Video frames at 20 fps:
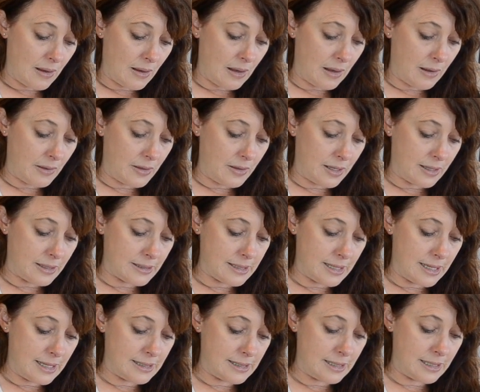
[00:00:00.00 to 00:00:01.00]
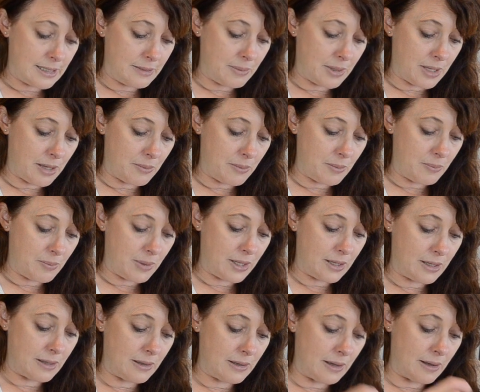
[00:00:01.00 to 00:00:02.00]
I think it's easy to become a
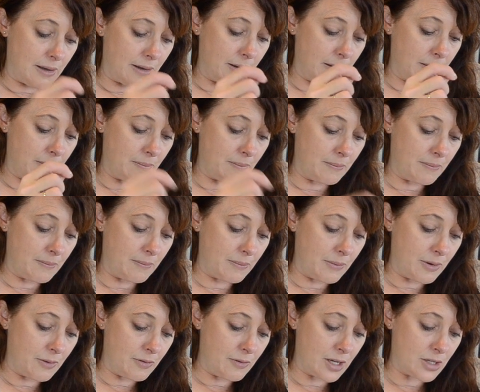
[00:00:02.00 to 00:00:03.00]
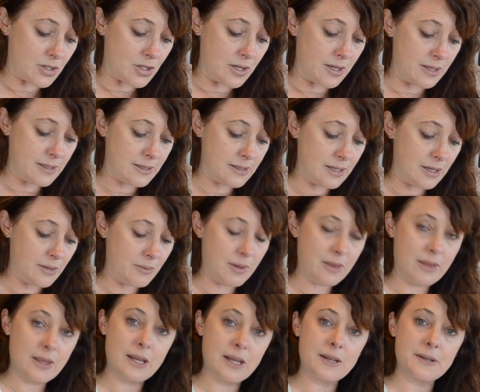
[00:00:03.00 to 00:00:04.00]
bit perfectionistic
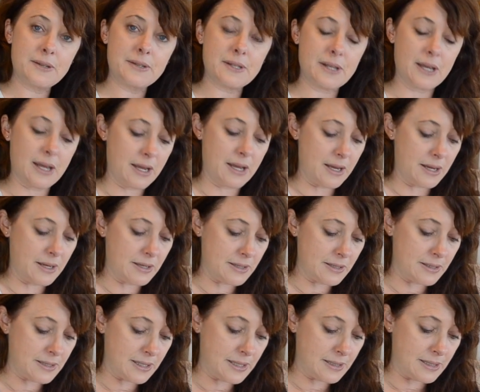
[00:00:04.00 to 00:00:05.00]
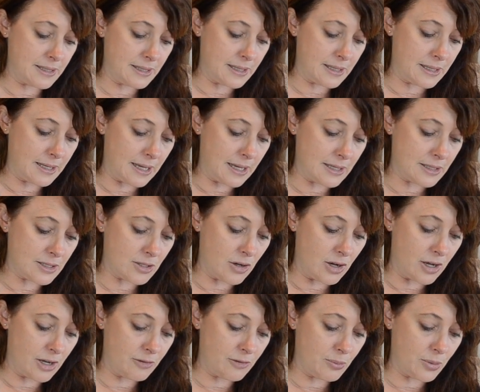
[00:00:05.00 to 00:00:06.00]
with things, and it's easy to get
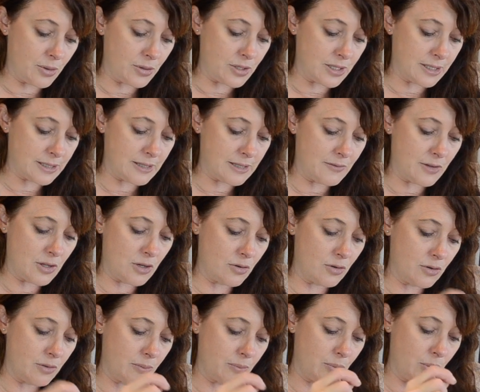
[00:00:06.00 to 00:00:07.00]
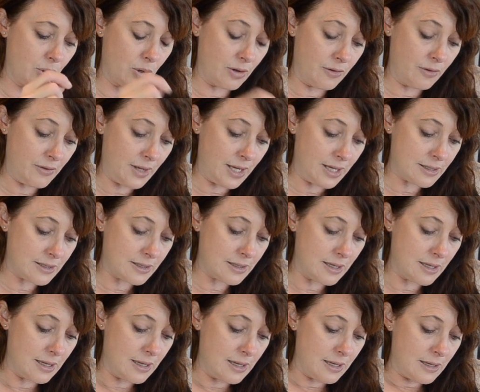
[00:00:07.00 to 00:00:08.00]
tired of projects if they're not perfect.
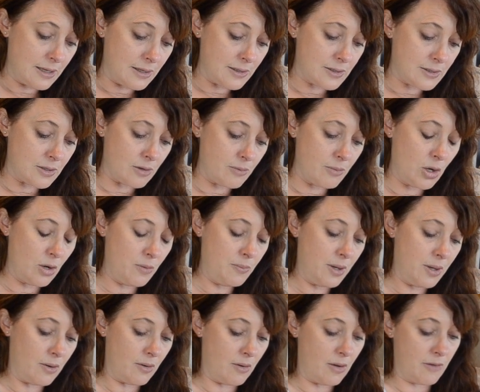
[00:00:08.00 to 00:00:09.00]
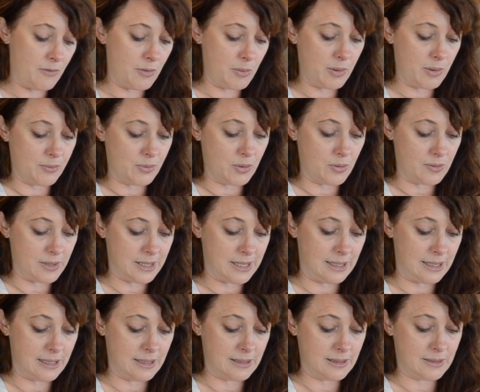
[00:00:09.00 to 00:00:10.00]
So I'm hoping I'll have a bit more
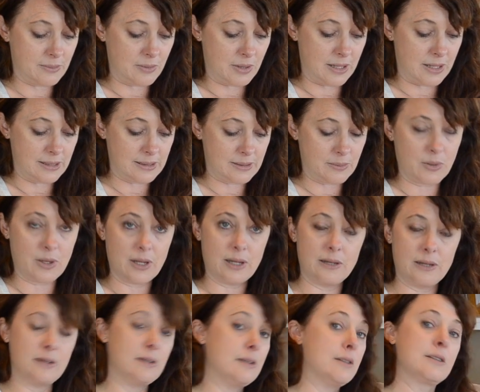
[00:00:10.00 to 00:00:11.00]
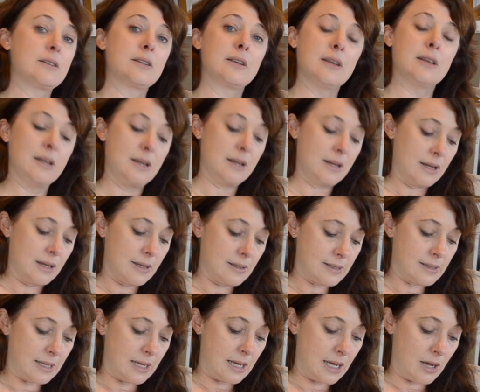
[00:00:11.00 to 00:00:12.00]
resilience with this one and
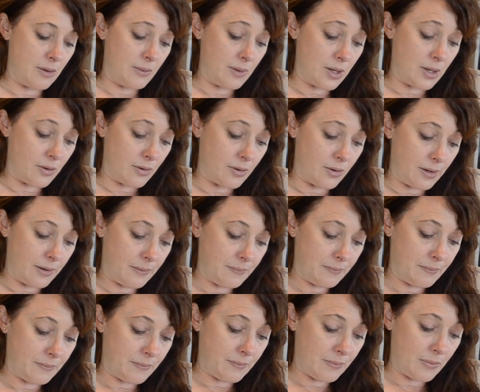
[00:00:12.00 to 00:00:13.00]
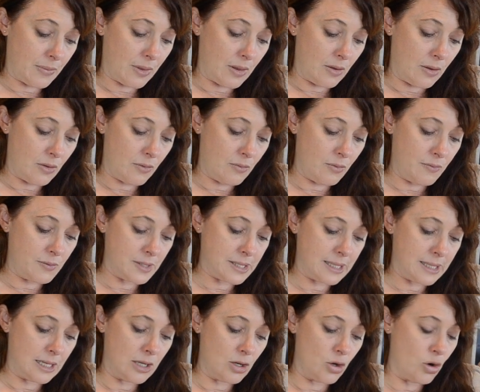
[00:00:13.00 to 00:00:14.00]
see how we go. It's
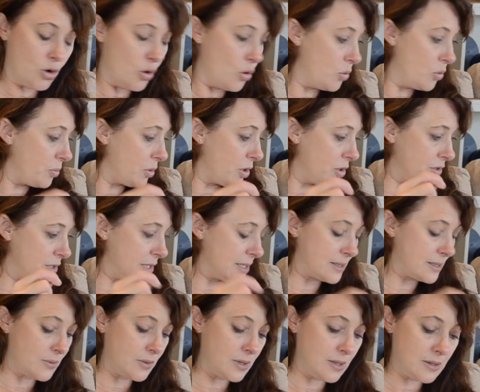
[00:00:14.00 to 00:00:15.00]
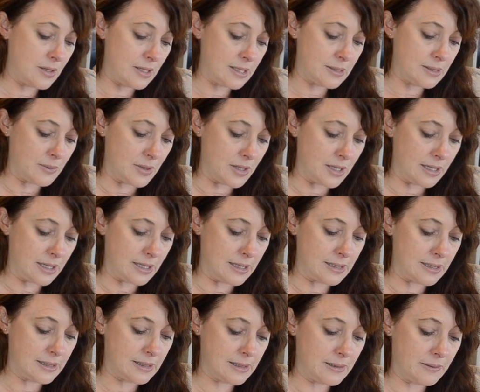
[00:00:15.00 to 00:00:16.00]
obviously long haul projects, although this one is